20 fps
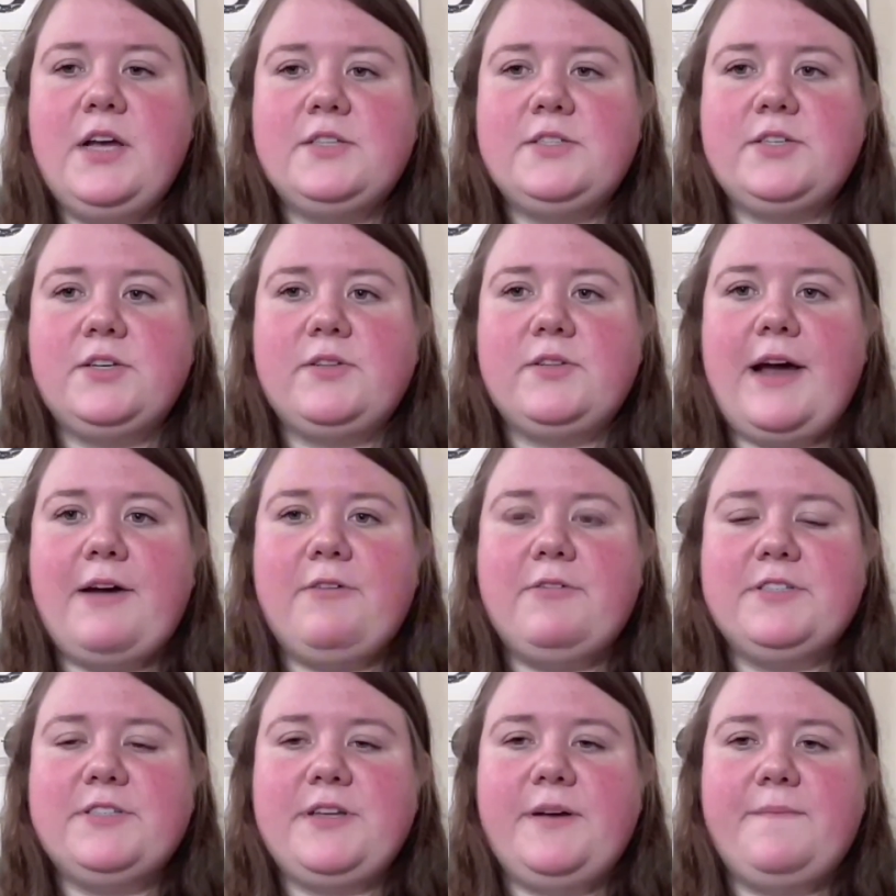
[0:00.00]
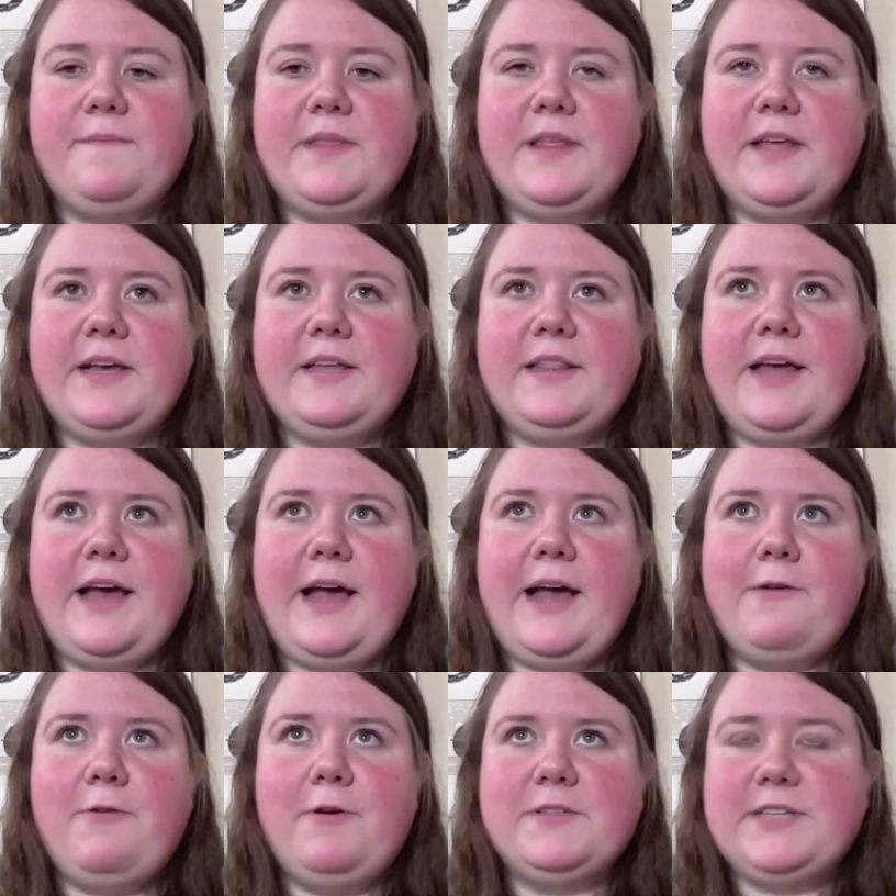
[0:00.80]
So that was something
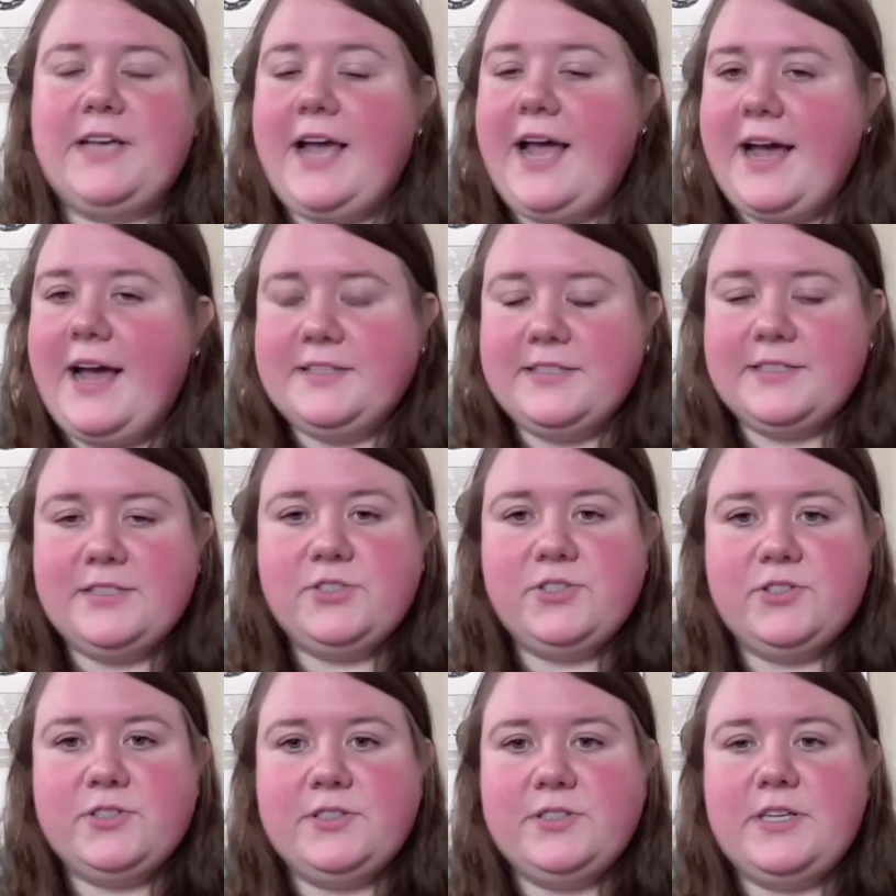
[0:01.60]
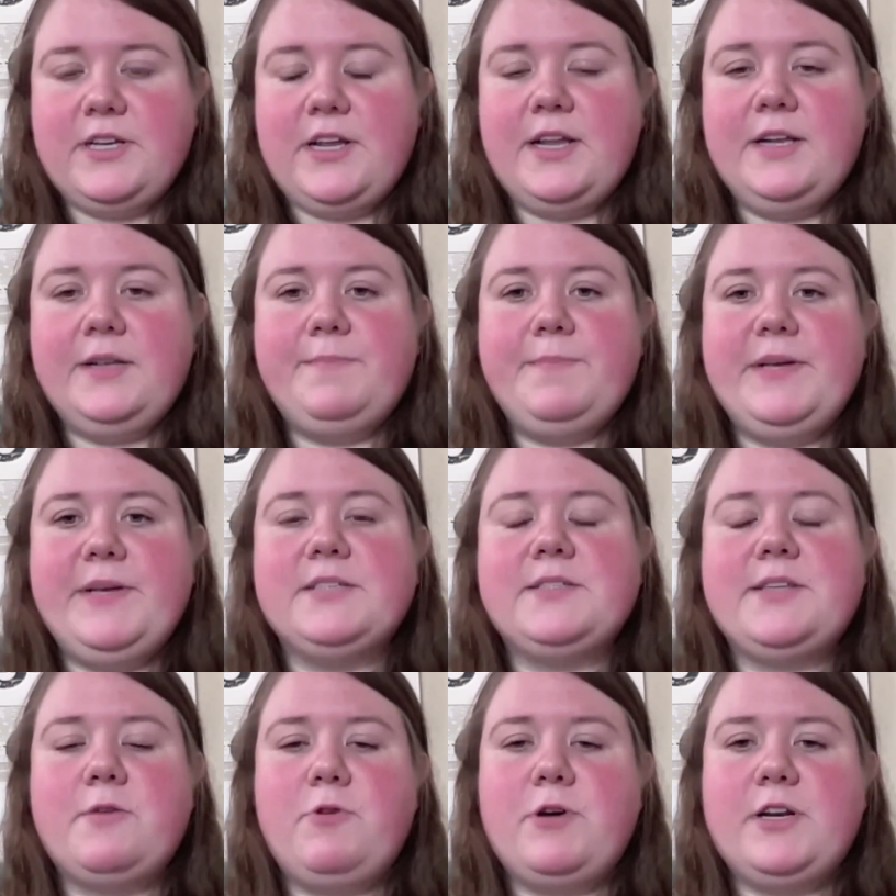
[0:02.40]
that I wasn't as interested in
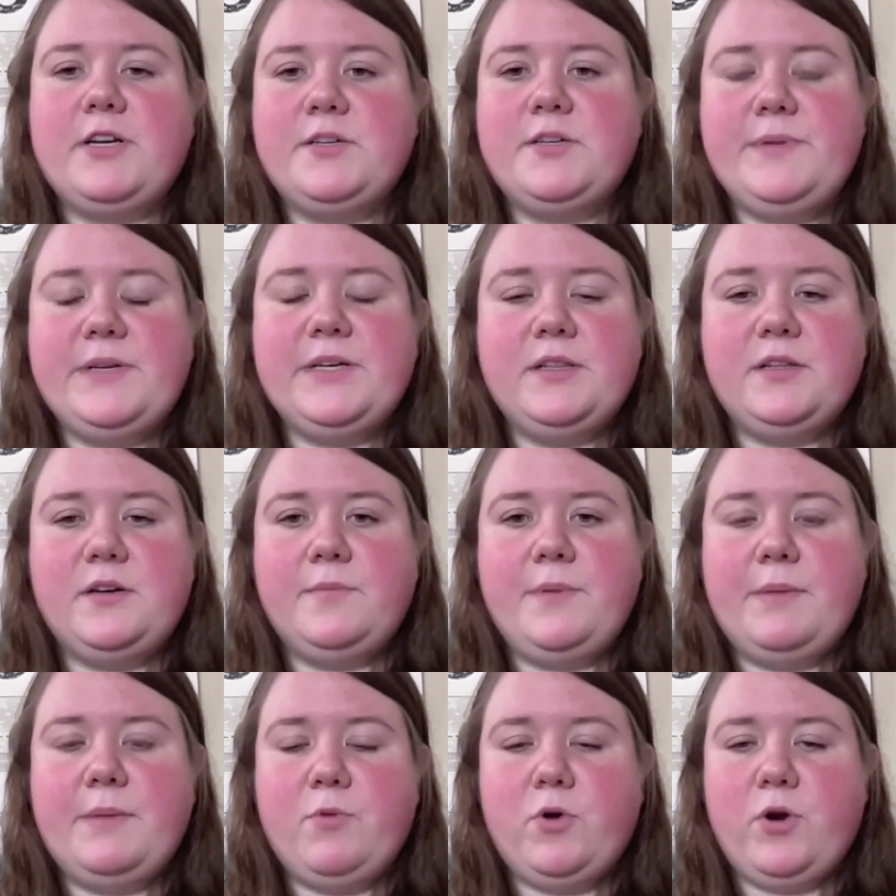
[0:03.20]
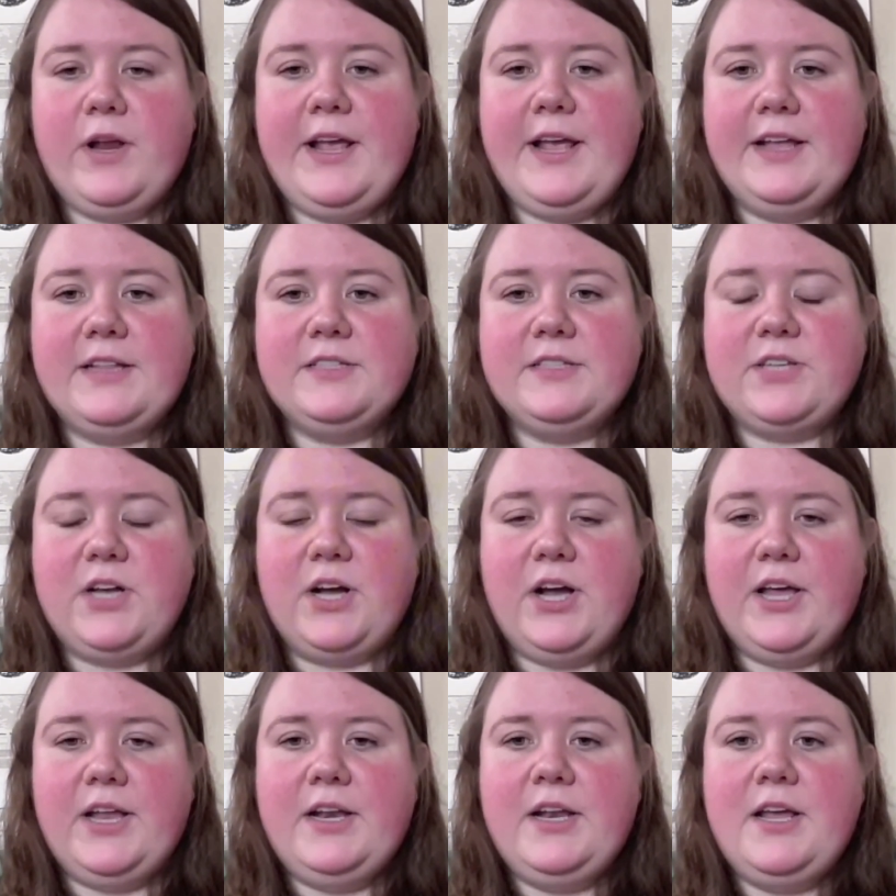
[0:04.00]
because I wanted to be a little bit more
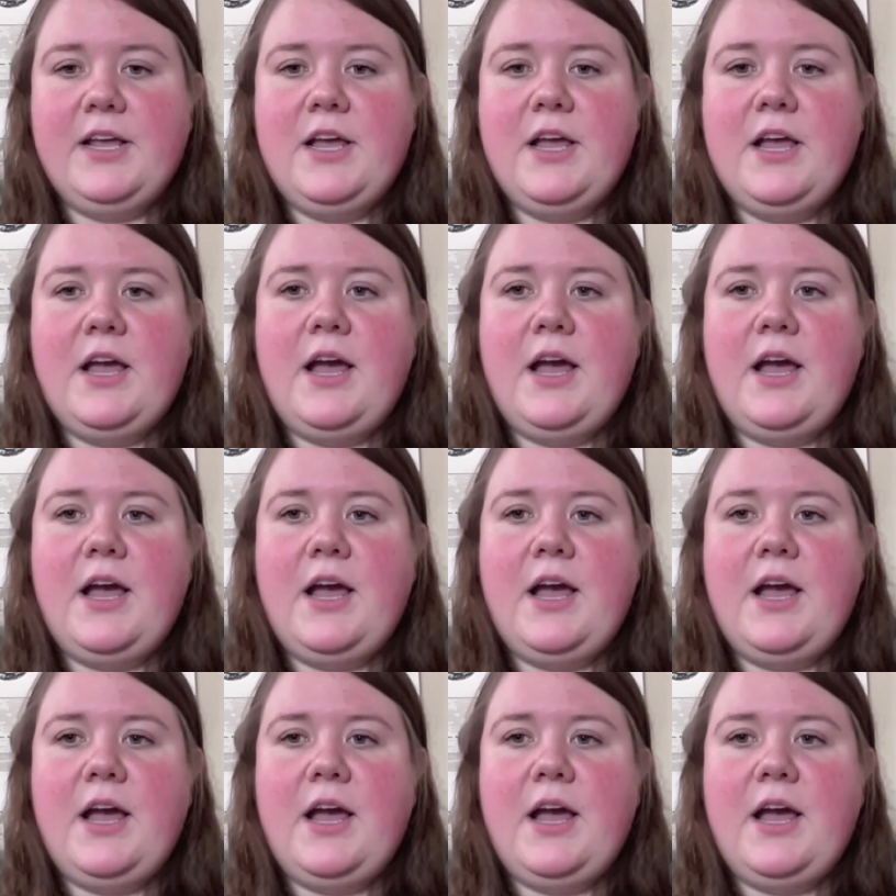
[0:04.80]
hands-on.